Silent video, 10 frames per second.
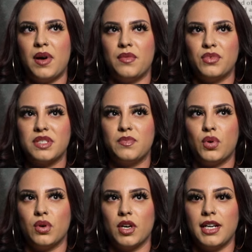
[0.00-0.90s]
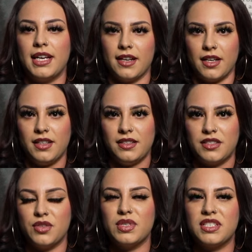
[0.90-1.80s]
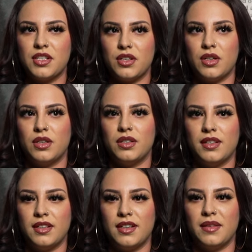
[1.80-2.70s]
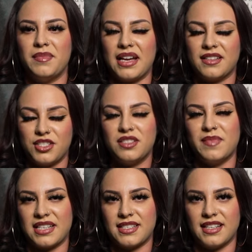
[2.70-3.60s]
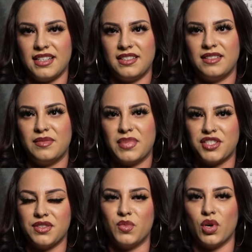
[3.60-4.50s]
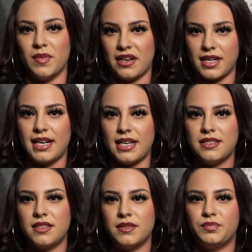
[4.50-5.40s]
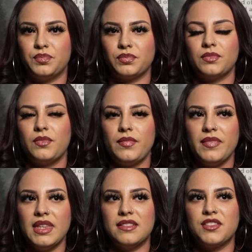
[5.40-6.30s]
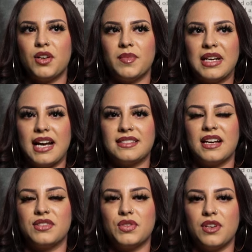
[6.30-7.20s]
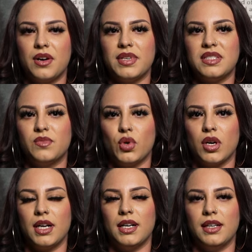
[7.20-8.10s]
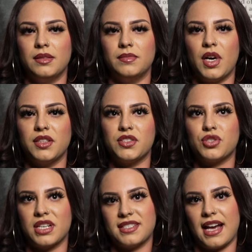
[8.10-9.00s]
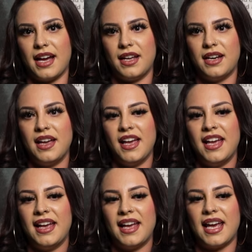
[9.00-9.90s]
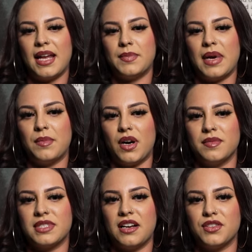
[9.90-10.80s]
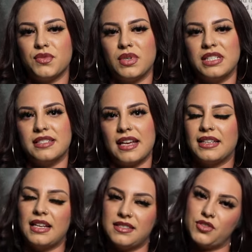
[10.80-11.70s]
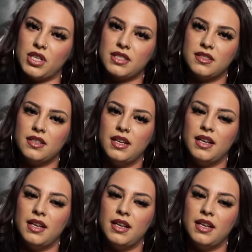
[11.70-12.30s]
mom was born here. She was still, she's Mexican, but she was more Americanized. So my dad's house was always more on the strict side. And my mom's house was like less strict.